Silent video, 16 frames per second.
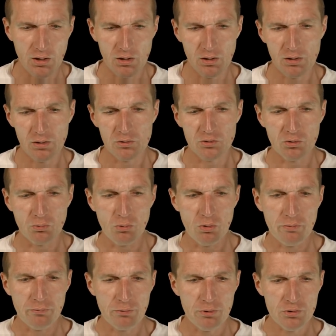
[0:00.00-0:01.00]
the
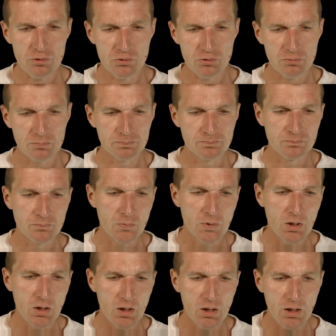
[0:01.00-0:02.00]
war first.
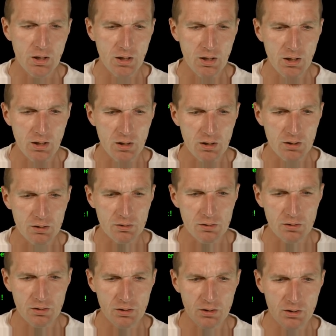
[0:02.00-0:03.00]

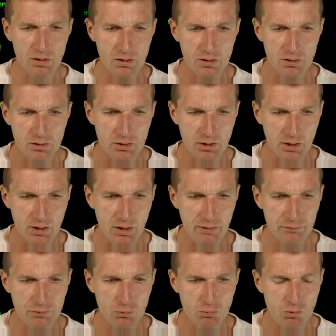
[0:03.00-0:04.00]
And then
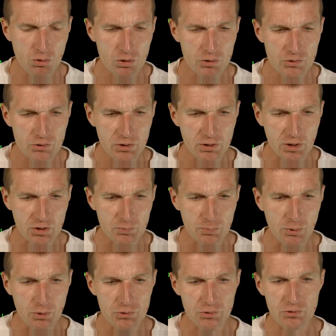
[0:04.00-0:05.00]
afterwards, it
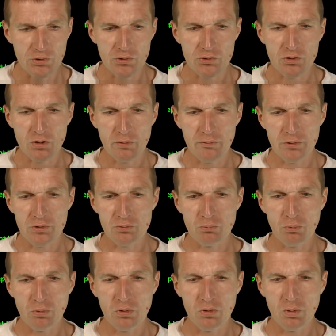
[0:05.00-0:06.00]
exposes the service
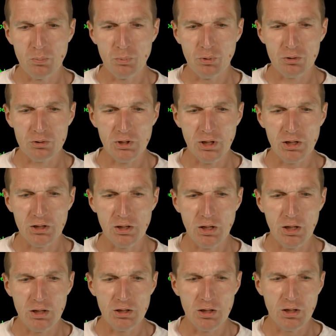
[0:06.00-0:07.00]
with the port
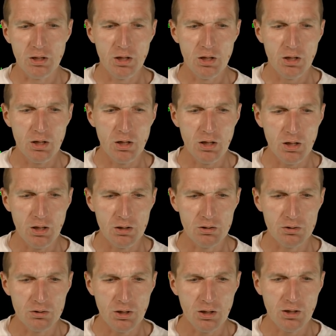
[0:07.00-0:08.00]
8080.
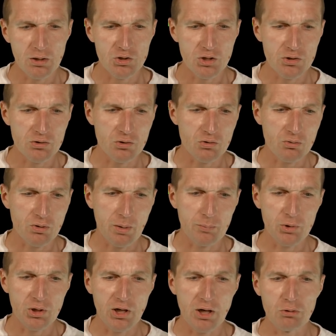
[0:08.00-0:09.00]
And then I just
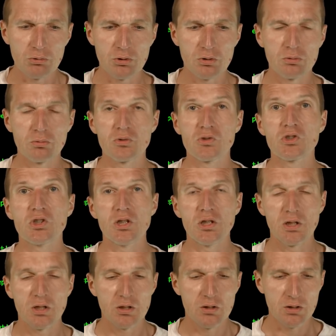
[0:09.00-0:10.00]
describe the route to
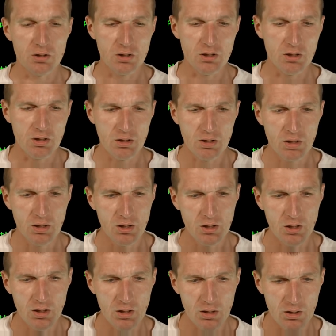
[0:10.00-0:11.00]
see the
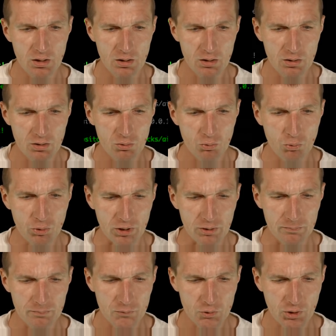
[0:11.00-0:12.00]

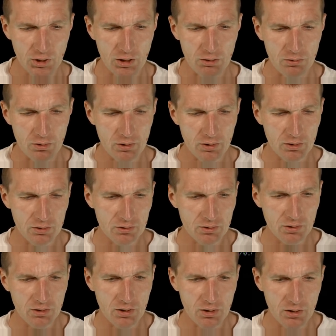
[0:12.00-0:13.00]
URI. So now
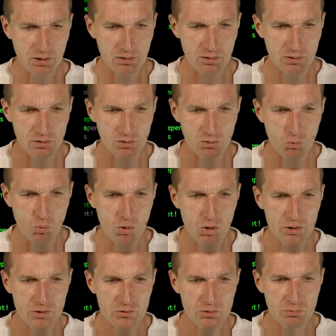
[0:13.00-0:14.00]
the
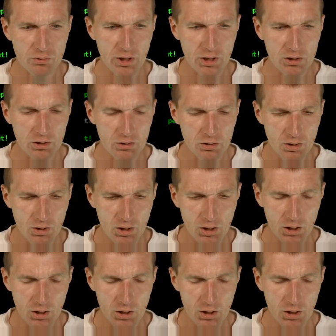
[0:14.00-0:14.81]
war is created,